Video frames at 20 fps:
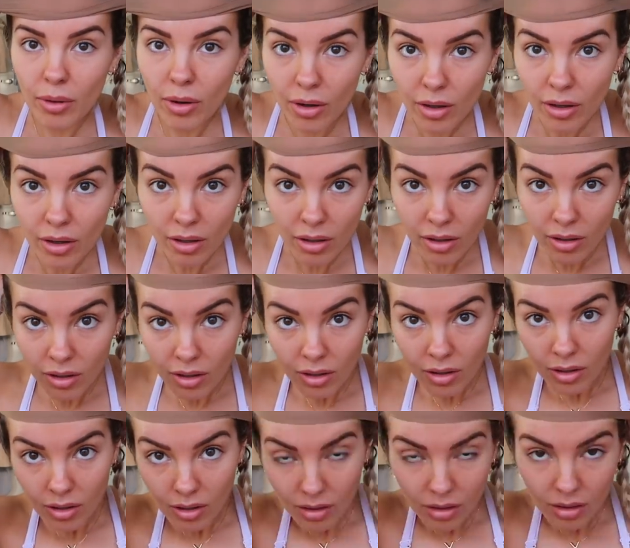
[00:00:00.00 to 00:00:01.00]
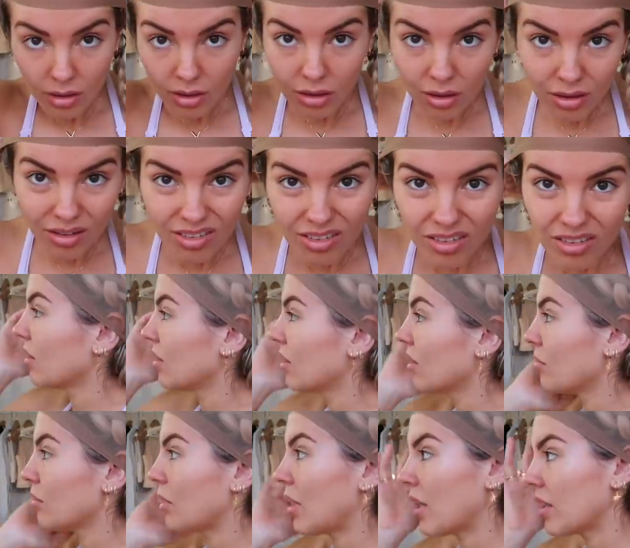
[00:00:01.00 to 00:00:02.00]
on.
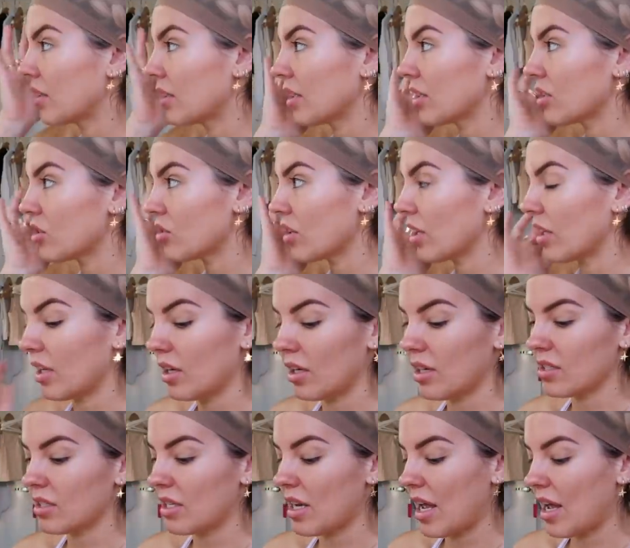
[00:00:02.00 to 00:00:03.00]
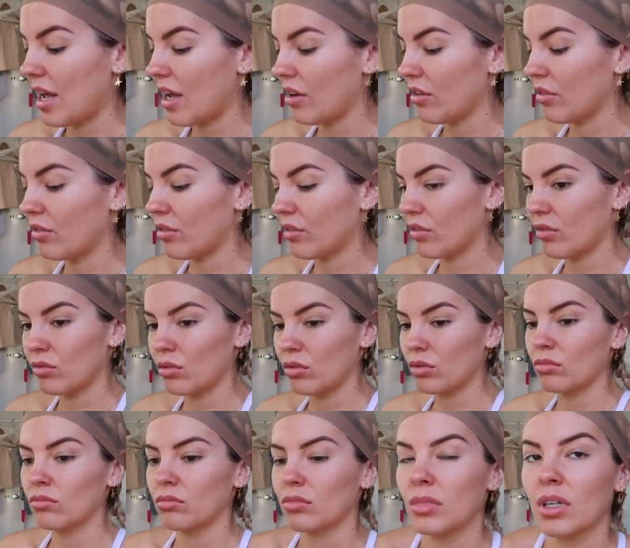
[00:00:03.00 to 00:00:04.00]
Apparently Australia doesn't have
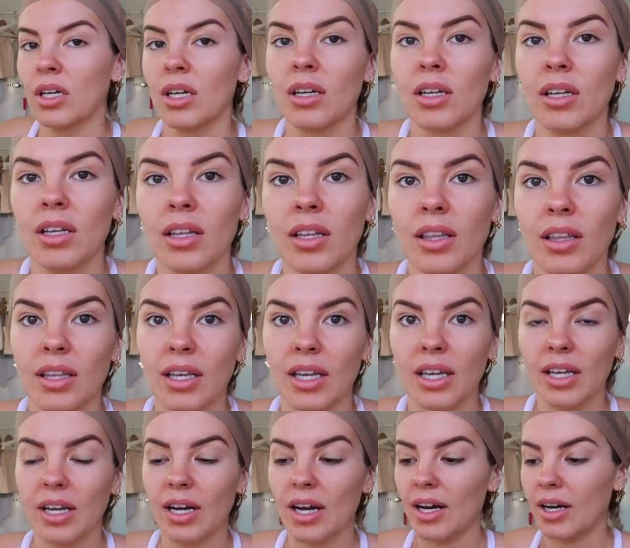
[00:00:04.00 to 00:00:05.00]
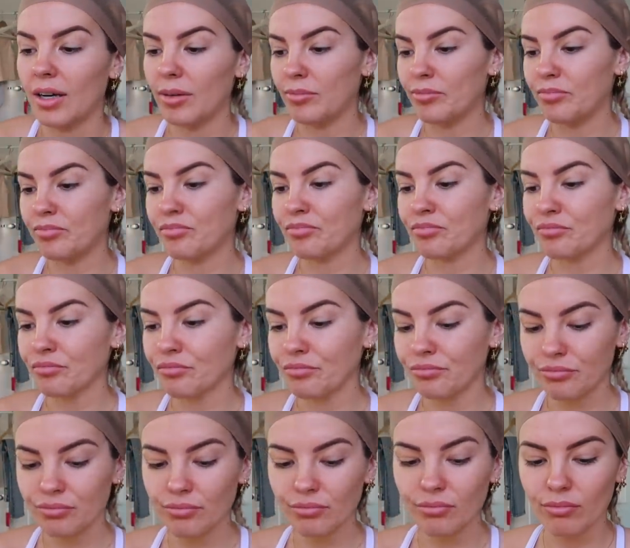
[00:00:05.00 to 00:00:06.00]
oh, the um,
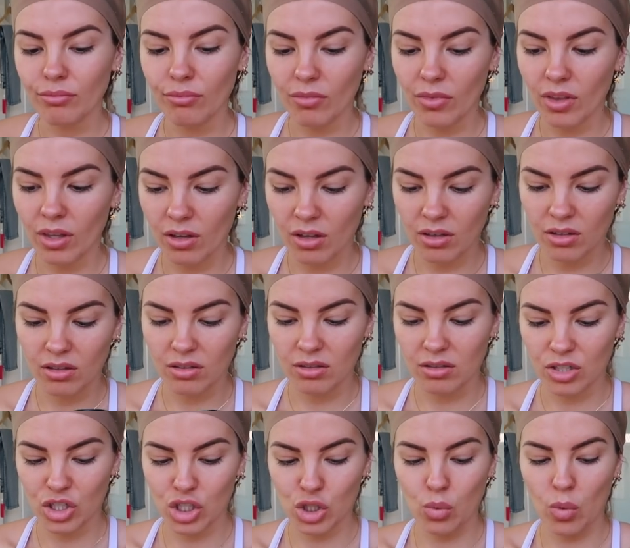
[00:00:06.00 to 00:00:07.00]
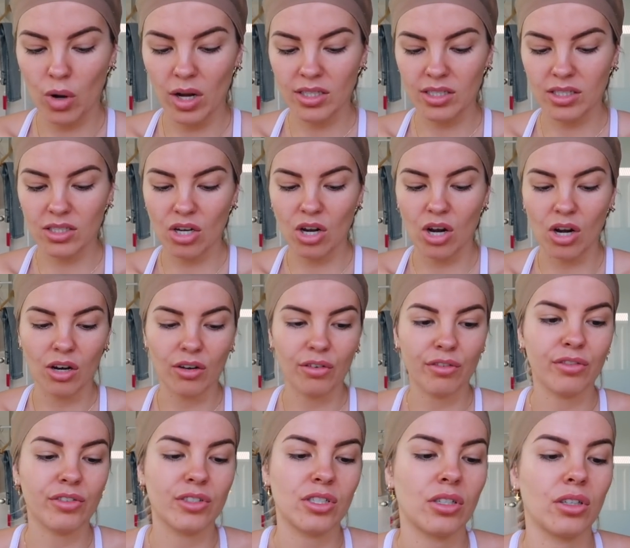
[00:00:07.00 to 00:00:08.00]

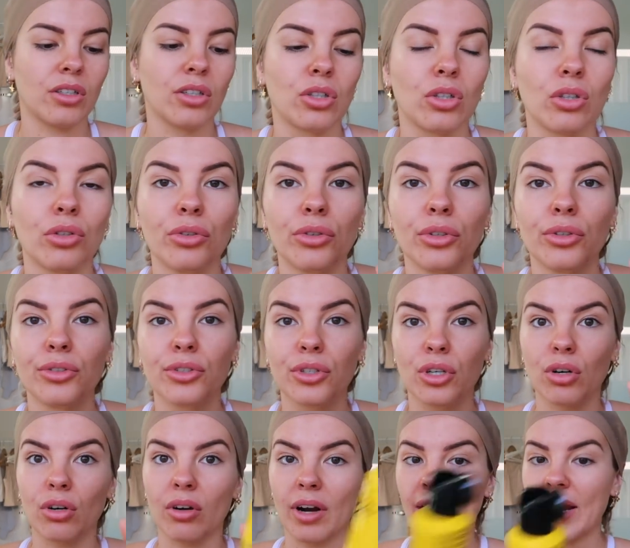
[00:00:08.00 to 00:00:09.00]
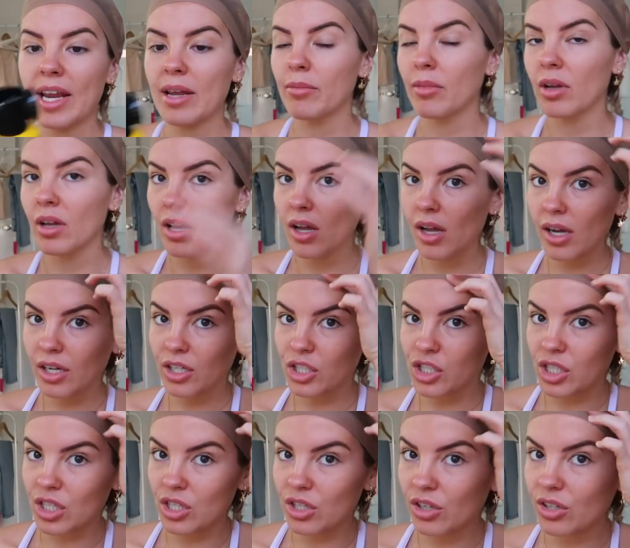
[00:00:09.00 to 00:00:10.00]
Schwarzkopf glued cream because
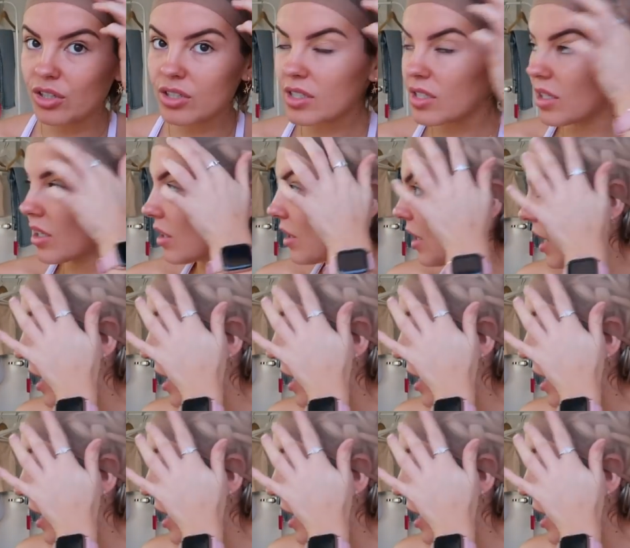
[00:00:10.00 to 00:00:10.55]
she uses it